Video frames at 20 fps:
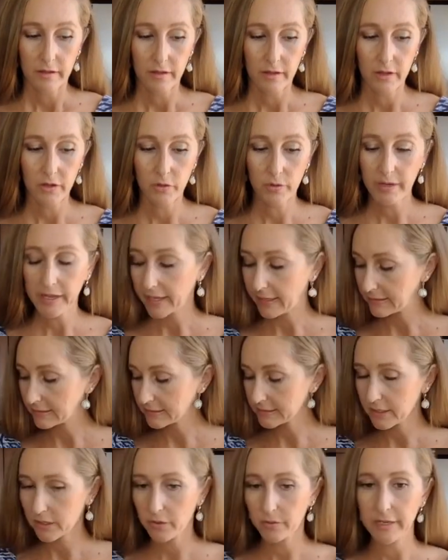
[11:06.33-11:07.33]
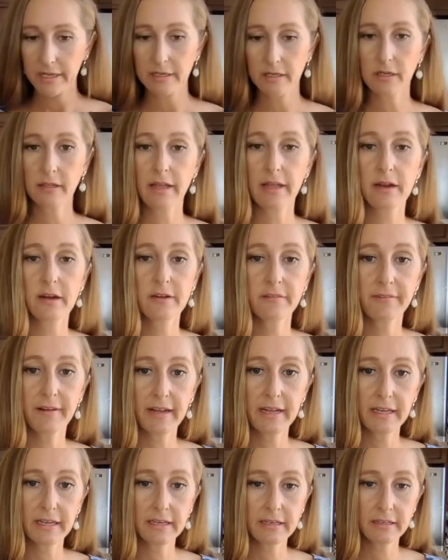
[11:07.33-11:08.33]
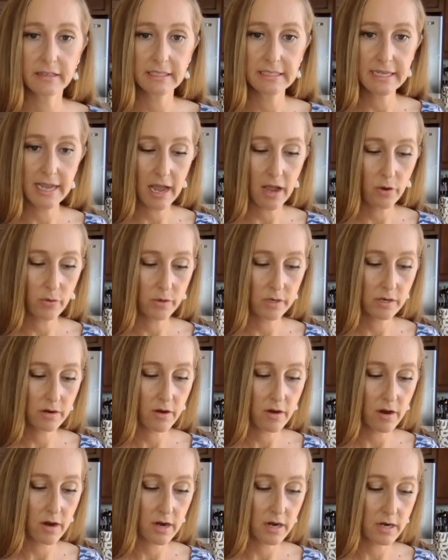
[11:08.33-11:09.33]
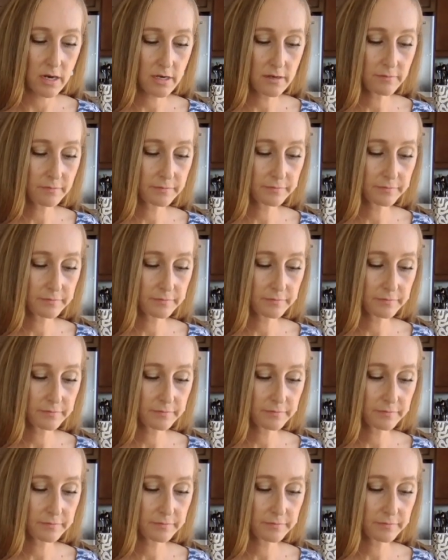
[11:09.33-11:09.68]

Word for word: Okay, so in clarifying the Tower card,